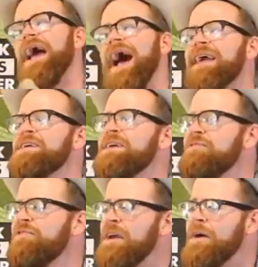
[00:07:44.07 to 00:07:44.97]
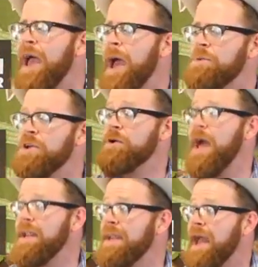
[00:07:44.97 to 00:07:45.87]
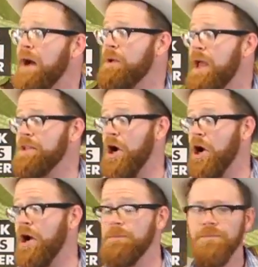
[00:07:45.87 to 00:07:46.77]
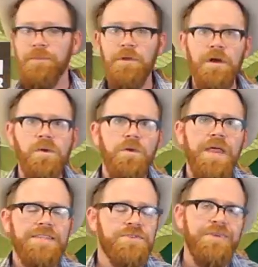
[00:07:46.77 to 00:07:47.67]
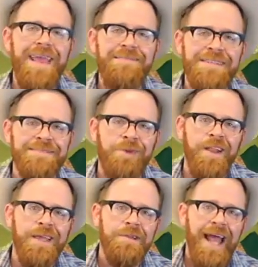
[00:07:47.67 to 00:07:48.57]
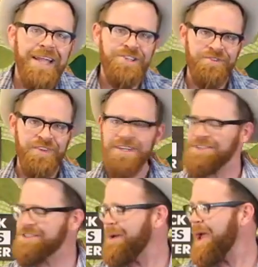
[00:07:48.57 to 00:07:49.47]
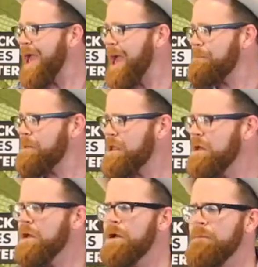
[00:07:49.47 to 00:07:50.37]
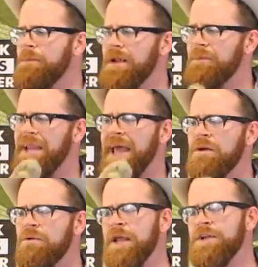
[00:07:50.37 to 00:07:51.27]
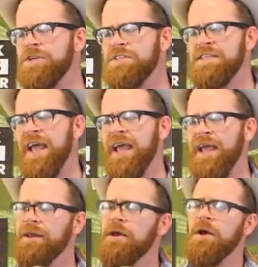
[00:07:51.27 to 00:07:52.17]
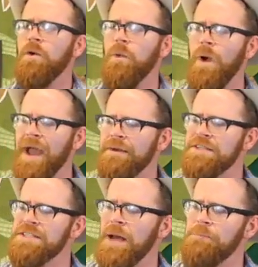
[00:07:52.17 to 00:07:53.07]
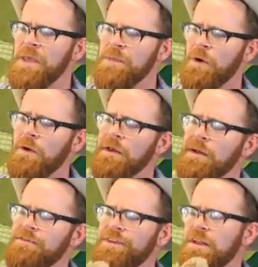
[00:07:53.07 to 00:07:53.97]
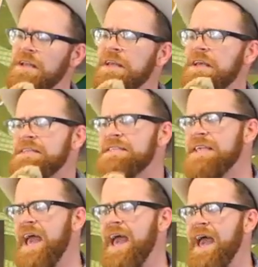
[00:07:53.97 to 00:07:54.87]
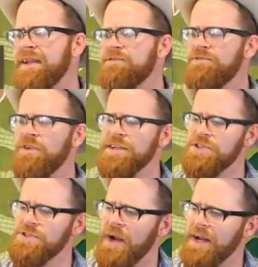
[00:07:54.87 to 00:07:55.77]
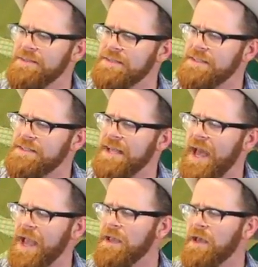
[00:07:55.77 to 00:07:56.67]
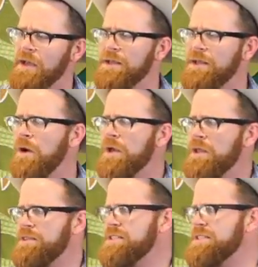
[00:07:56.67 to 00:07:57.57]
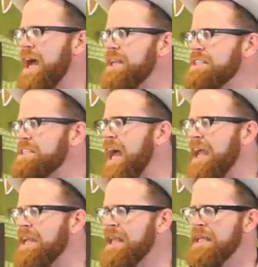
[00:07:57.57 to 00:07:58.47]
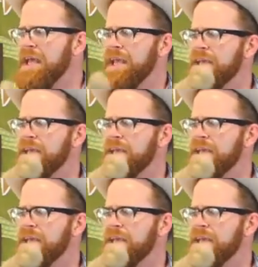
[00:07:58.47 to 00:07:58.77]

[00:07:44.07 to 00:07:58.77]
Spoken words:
I couldn't feel happier right now, Red Yarn. Well, that's great, Miss Molly. I'm glad you're feeling so happy. But I don't understand. Why are some people feeling sad and frustrated today? You know, the sun is shining.